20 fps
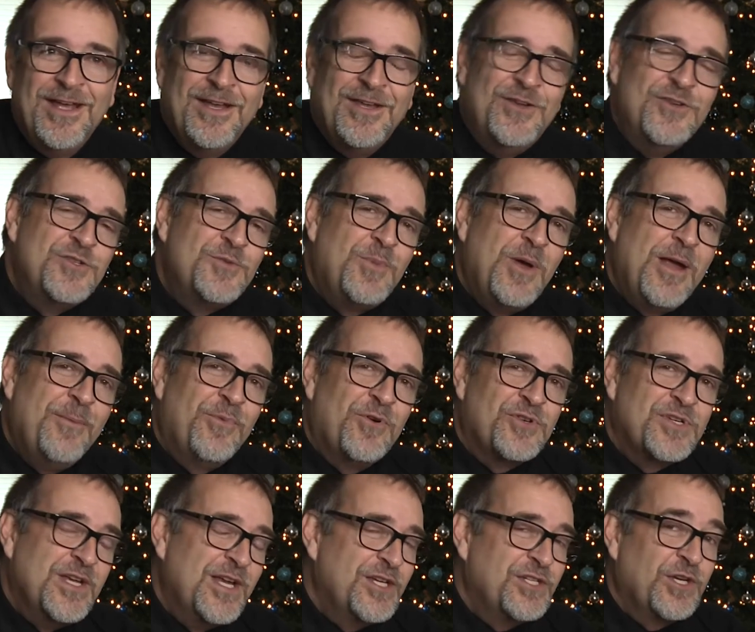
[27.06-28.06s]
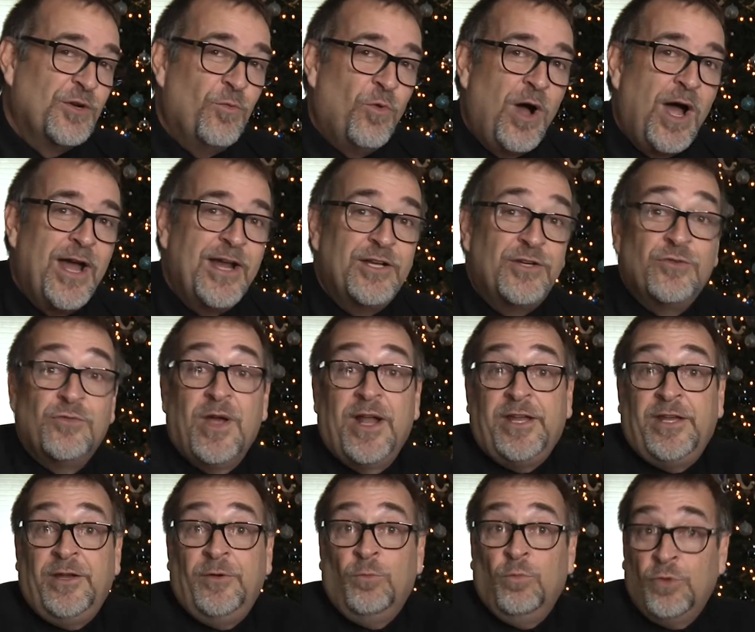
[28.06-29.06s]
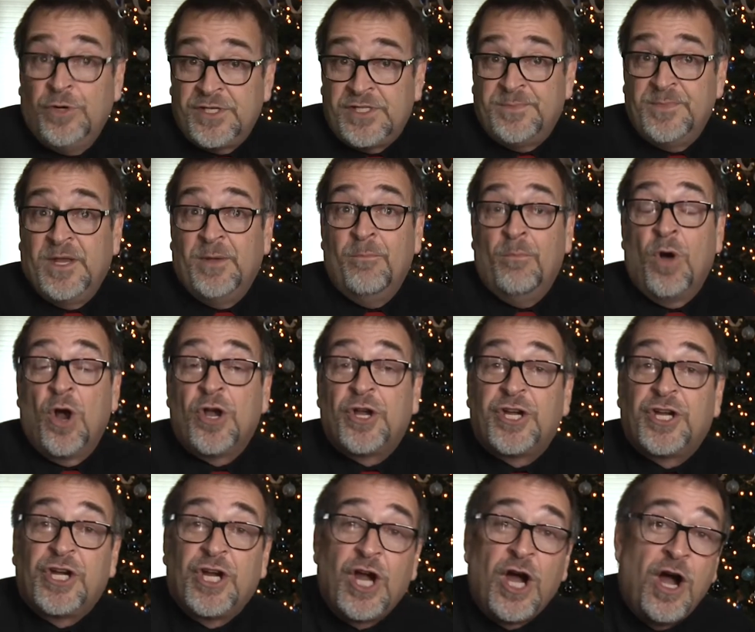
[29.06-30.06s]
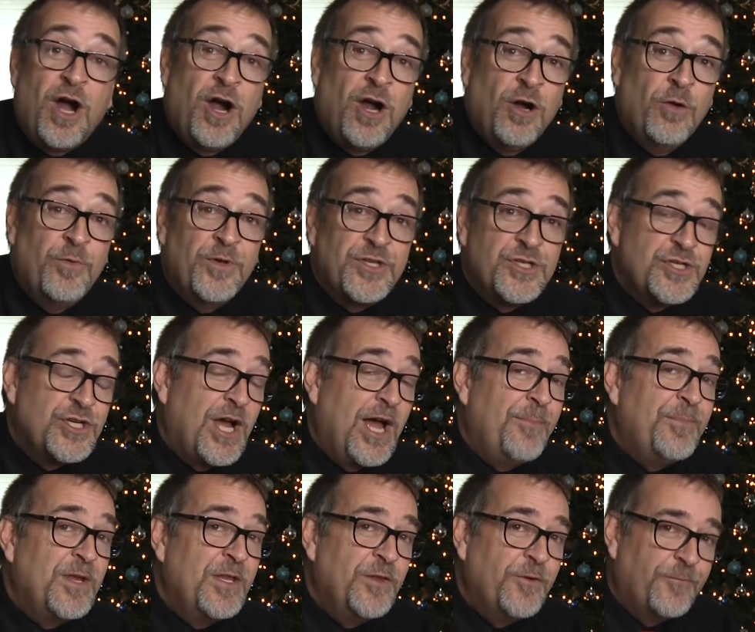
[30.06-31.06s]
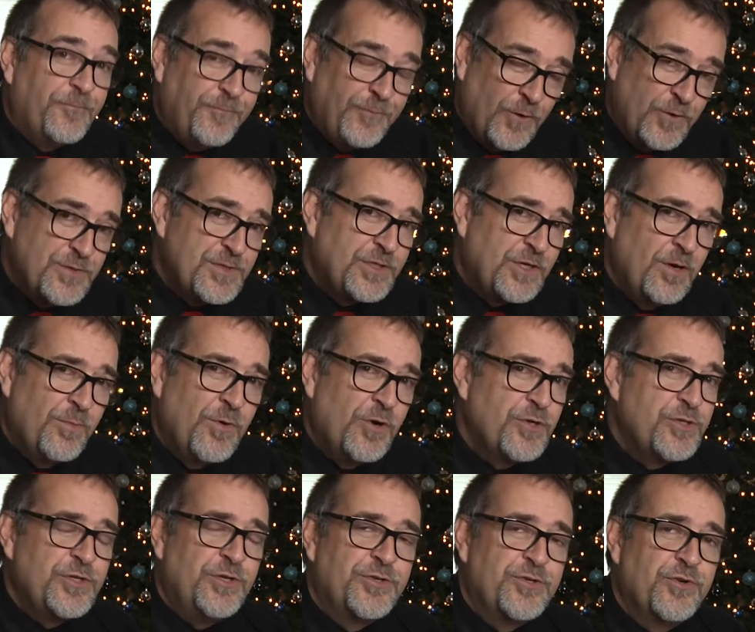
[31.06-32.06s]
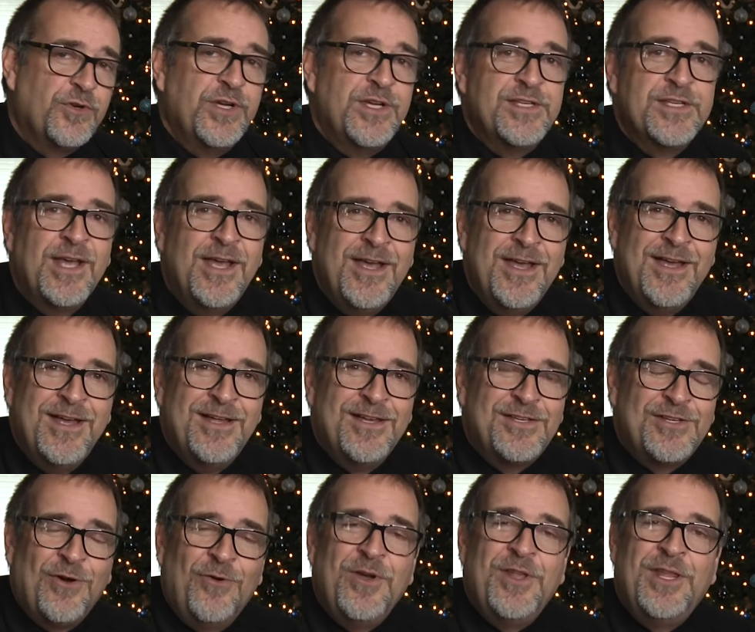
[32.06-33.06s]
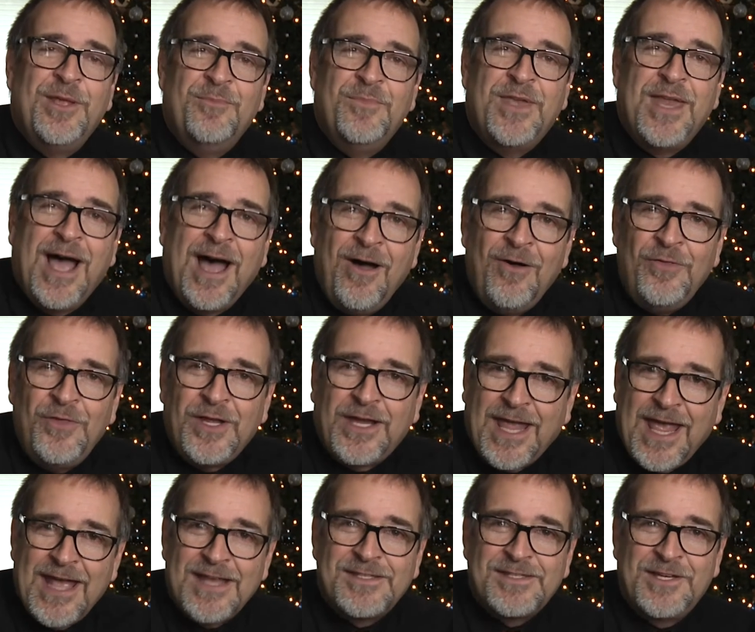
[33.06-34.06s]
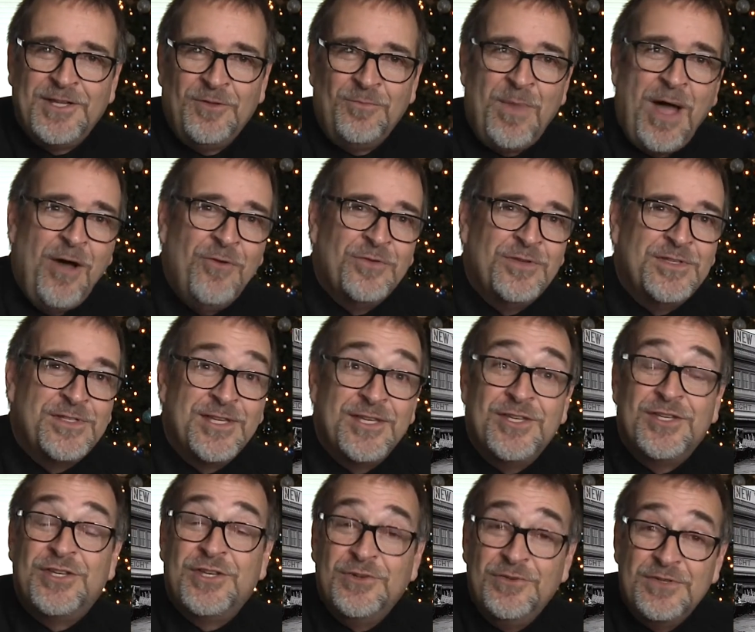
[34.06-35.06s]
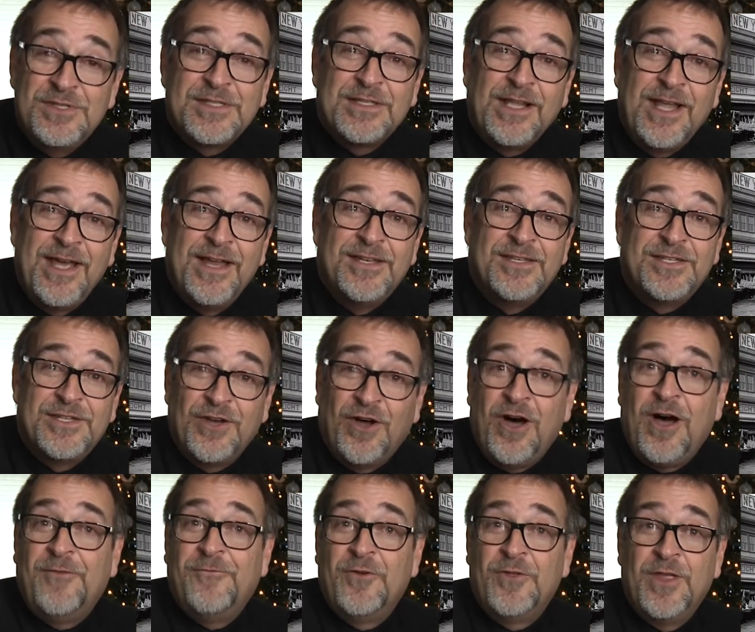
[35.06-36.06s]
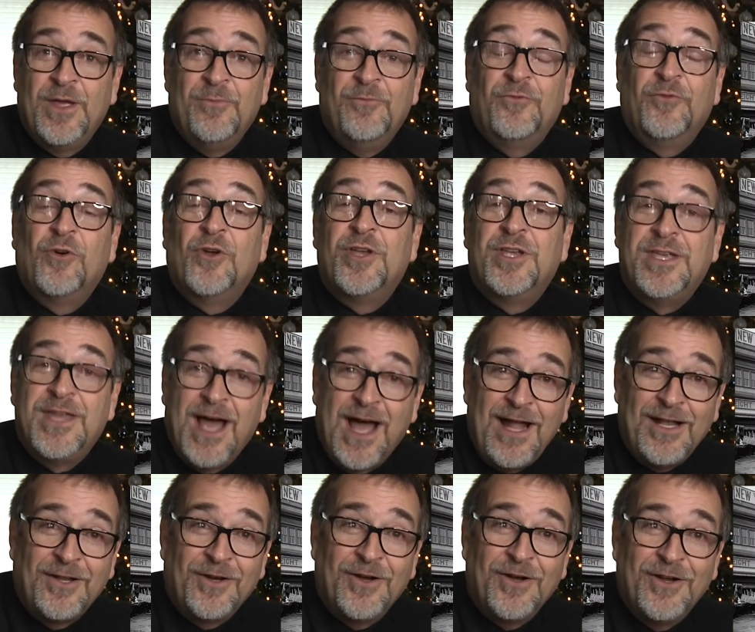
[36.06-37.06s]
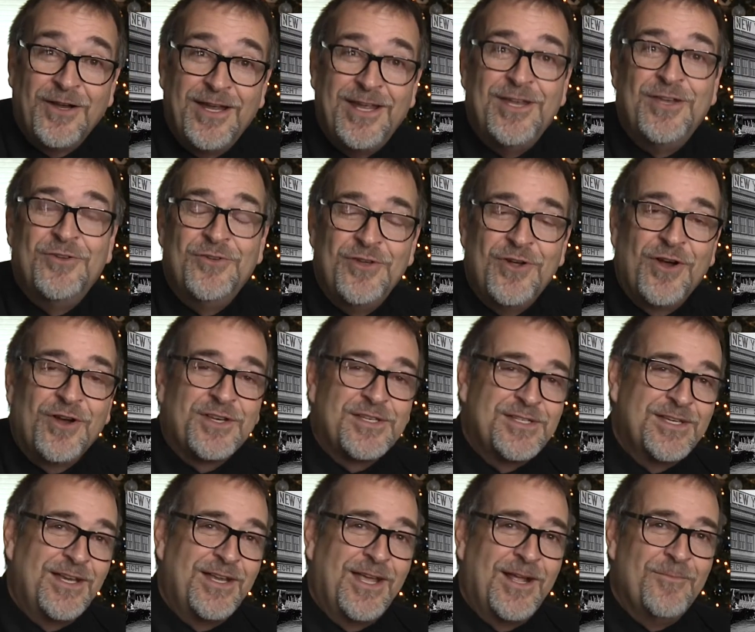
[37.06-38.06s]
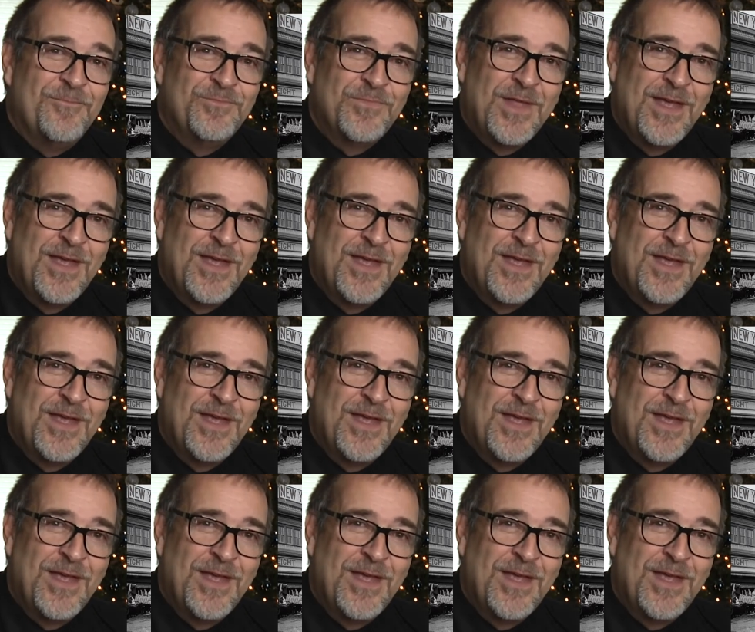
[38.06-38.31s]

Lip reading: Newspapers nationwide credited woodsman Mark Carr with chopping the first commercial trees, towing them down the Catskill Mountains in two sleds to offer them for a dollar in New York City.